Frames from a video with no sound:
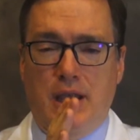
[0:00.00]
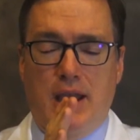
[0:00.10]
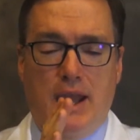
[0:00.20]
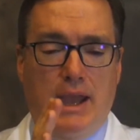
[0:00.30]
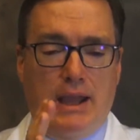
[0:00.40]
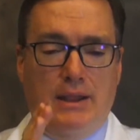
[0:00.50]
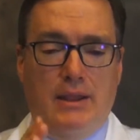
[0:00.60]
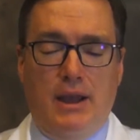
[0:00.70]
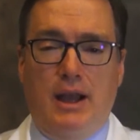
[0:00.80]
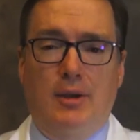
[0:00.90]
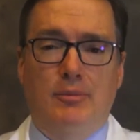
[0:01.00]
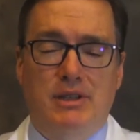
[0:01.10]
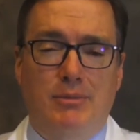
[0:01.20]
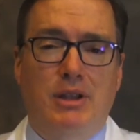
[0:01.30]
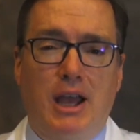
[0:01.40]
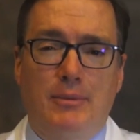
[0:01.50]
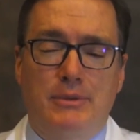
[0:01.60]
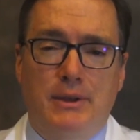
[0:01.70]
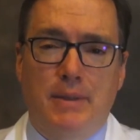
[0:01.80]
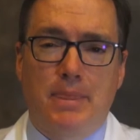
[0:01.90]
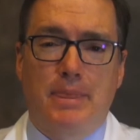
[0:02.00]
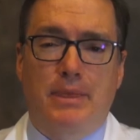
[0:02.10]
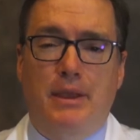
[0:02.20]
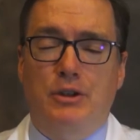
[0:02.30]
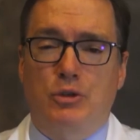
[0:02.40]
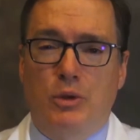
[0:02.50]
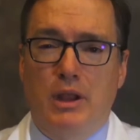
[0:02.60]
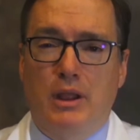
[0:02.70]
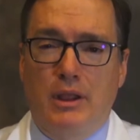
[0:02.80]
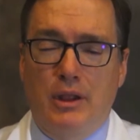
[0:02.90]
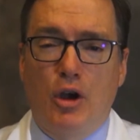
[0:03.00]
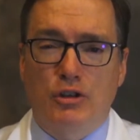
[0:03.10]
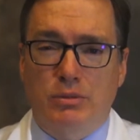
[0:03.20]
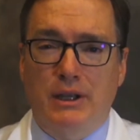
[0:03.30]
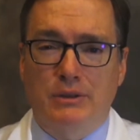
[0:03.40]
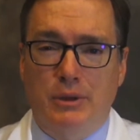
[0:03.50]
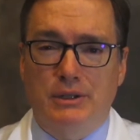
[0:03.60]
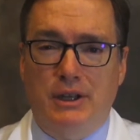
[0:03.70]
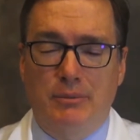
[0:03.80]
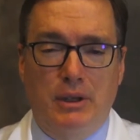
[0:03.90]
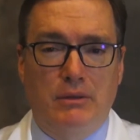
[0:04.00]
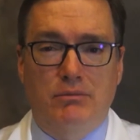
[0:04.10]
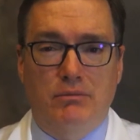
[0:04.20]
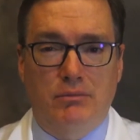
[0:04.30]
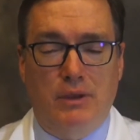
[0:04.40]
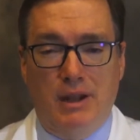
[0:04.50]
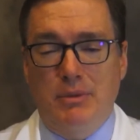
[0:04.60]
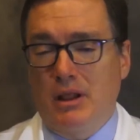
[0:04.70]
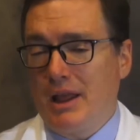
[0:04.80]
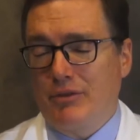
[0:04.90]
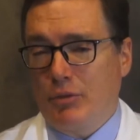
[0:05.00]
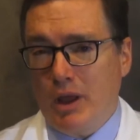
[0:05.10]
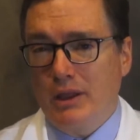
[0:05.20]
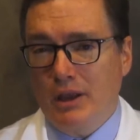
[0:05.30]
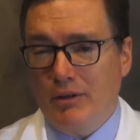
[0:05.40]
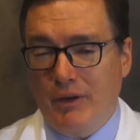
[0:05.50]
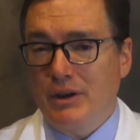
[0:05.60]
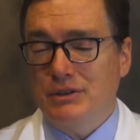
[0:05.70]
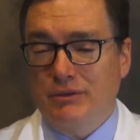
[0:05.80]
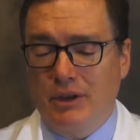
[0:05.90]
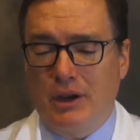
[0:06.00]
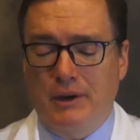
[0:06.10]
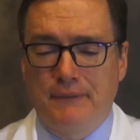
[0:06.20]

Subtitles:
and sometimes to treat the nosebleeds, which can be life-threatening or very severe,